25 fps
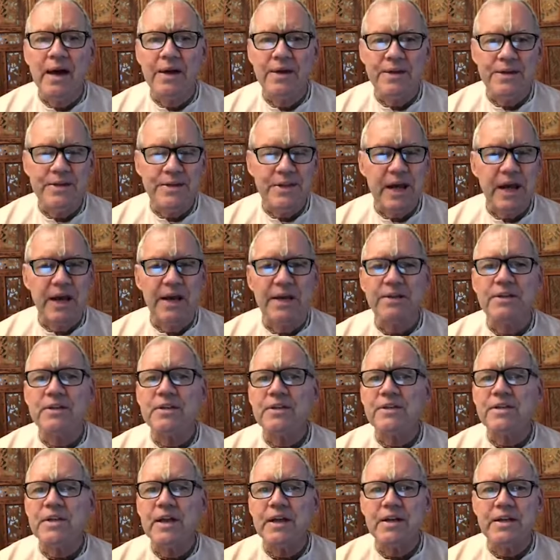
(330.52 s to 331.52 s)
any
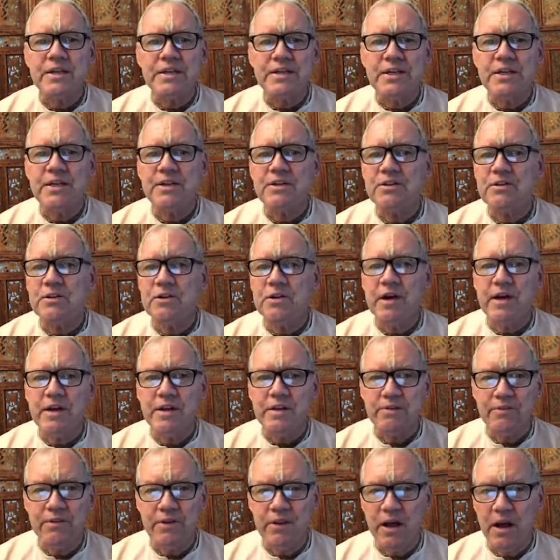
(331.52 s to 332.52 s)
scientist, any teacher,
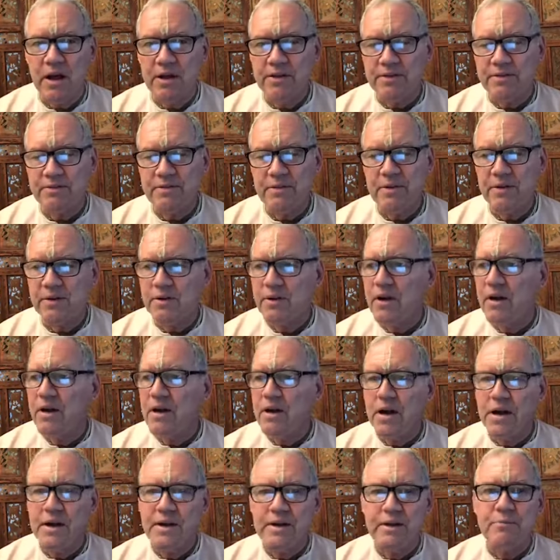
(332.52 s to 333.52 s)
any philosophy,
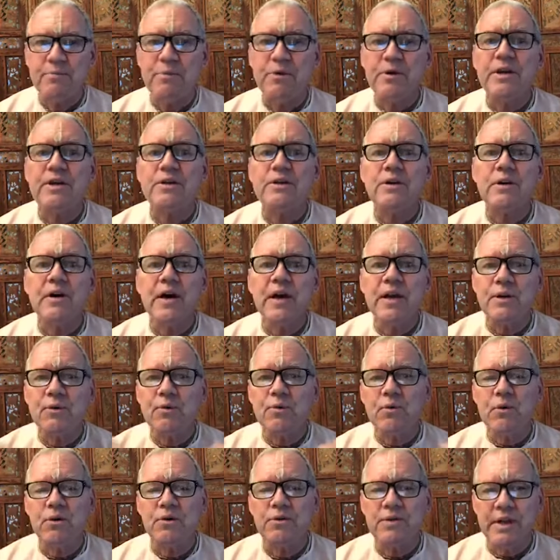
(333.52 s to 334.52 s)
any preacher,
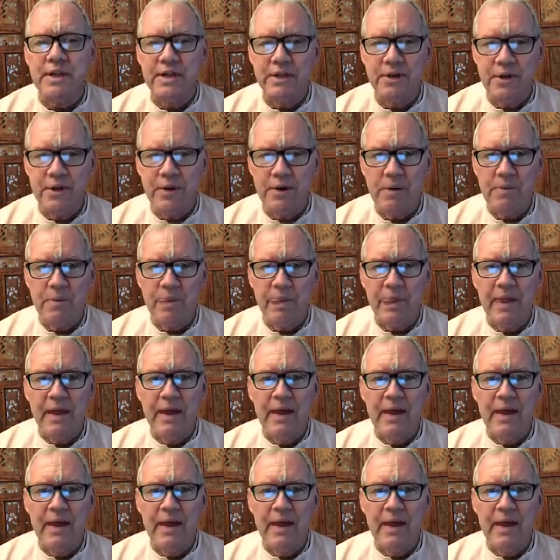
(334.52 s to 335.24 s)
any world leader,